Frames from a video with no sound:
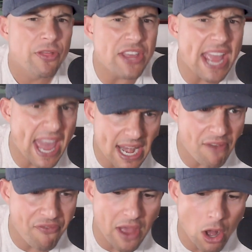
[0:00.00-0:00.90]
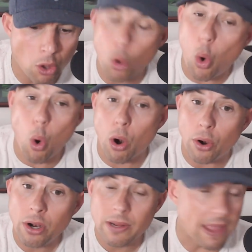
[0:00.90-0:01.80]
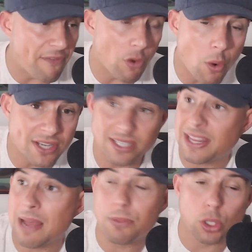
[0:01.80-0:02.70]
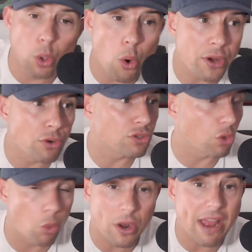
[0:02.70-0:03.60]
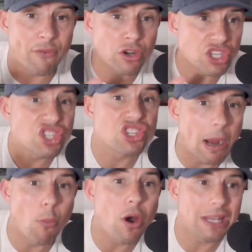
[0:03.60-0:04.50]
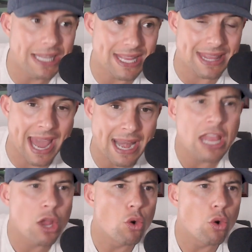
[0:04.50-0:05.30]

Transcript: The NFL, or if it wasn't them, the lawyers or whatever, someone leaked that,